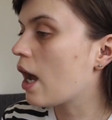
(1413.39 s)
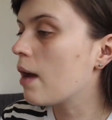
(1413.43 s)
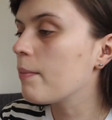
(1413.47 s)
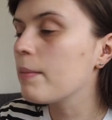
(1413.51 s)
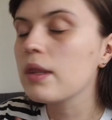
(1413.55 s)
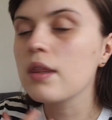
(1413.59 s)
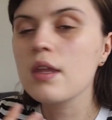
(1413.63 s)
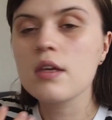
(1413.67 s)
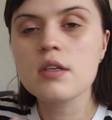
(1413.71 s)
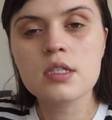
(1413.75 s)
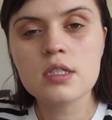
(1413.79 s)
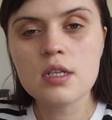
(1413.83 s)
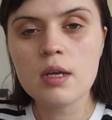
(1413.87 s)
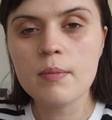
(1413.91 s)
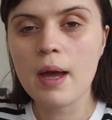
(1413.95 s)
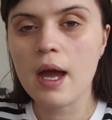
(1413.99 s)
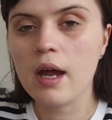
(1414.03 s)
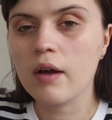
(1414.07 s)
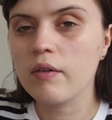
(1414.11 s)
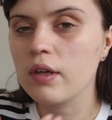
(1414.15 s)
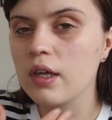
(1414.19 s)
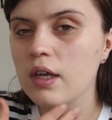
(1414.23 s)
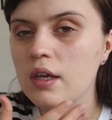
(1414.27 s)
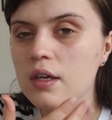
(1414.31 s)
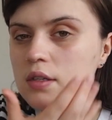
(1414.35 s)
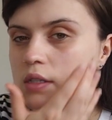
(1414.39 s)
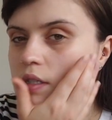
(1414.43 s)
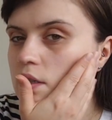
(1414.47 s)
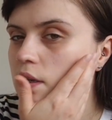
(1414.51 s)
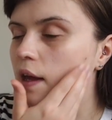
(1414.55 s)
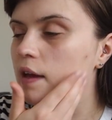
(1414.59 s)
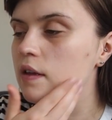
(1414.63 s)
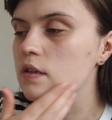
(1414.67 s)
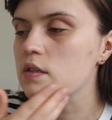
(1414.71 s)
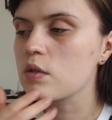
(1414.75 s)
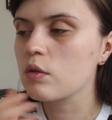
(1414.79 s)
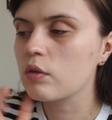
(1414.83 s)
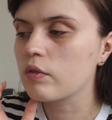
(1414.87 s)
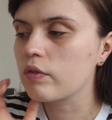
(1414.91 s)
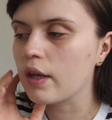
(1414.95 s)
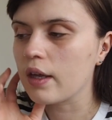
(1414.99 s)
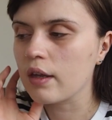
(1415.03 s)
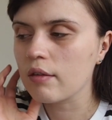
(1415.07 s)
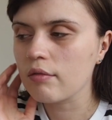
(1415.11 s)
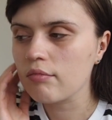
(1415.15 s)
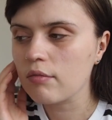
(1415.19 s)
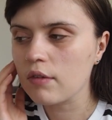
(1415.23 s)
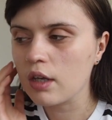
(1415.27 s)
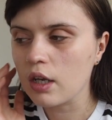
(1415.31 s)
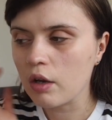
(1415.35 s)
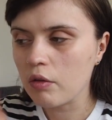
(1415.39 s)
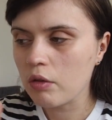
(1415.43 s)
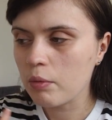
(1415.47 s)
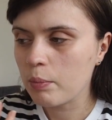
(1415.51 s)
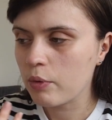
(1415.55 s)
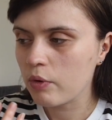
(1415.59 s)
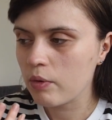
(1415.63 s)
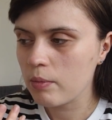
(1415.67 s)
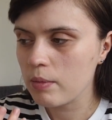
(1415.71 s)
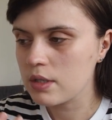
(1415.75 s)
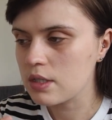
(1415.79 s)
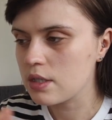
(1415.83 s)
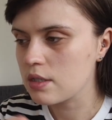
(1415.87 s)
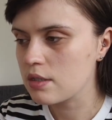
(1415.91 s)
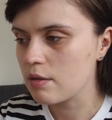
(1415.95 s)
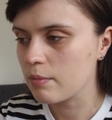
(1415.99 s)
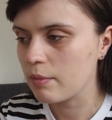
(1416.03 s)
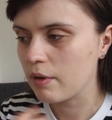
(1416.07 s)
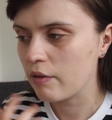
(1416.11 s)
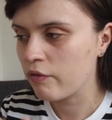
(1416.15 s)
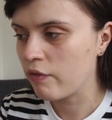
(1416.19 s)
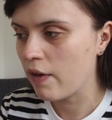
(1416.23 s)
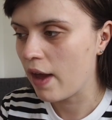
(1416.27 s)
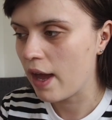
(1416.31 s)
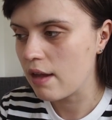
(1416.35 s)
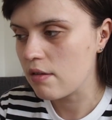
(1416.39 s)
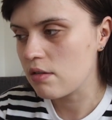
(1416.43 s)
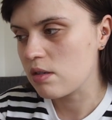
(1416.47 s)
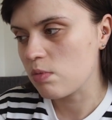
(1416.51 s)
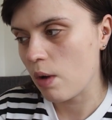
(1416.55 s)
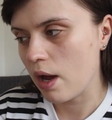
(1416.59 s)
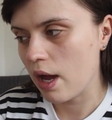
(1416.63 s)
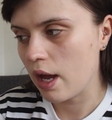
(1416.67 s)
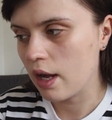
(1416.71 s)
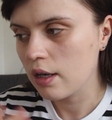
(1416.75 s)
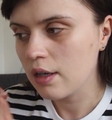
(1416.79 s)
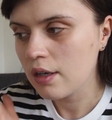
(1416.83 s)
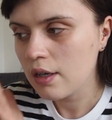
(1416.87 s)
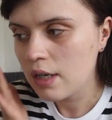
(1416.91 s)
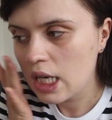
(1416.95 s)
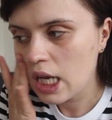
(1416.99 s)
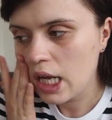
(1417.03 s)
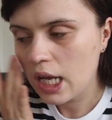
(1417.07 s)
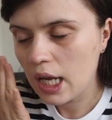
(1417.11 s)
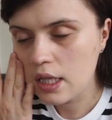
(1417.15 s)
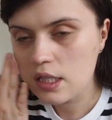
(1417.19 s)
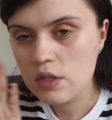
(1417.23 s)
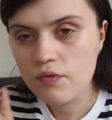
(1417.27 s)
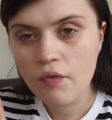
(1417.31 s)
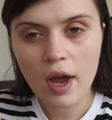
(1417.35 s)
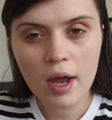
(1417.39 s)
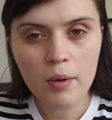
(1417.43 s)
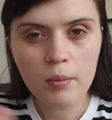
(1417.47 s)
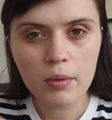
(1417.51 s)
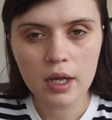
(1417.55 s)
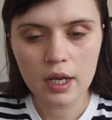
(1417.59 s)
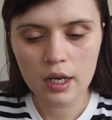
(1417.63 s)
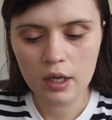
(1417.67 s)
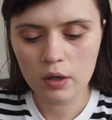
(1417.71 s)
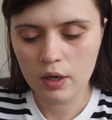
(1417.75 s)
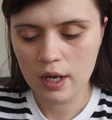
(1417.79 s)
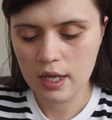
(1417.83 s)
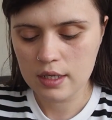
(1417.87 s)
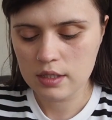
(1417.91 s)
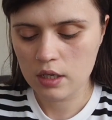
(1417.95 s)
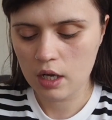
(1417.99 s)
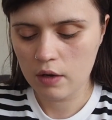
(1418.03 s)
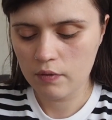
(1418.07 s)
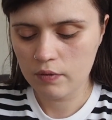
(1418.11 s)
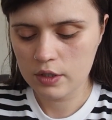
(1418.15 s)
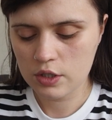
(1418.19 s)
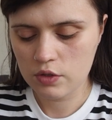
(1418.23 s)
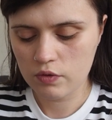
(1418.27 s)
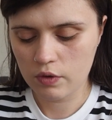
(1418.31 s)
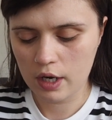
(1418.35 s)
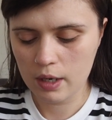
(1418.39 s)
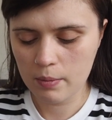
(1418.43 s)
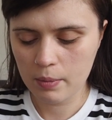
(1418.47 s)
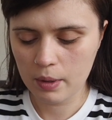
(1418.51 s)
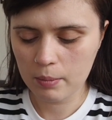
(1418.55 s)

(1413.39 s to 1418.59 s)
I mean, there's some areas, like sort of like, you know, the perimeters of my face where it's fine with a little less coverage, right?